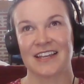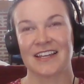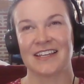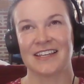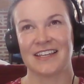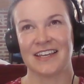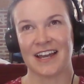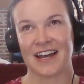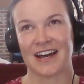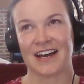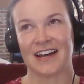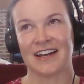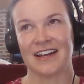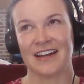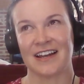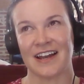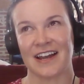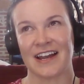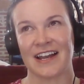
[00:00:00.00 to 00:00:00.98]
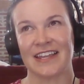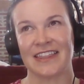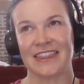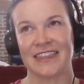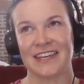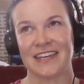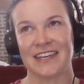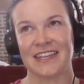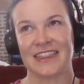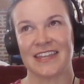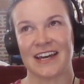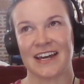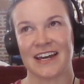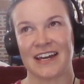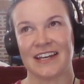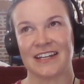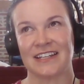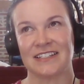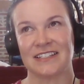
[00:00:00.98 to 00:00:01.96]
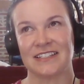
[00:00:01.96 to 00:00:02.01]
Yeah, I think
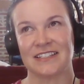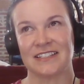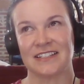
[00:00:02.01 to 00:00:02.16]
that,